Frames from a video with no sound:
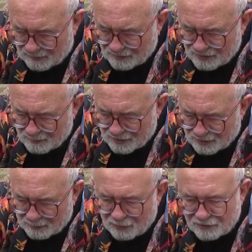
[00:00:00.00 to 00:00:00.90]
some of the
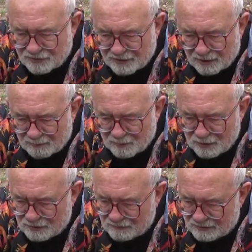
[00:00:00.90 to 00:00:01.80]
splodges don't
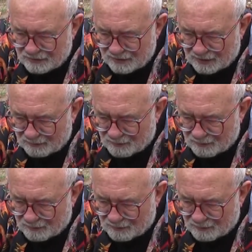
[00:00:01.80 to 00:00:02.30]
move, do they?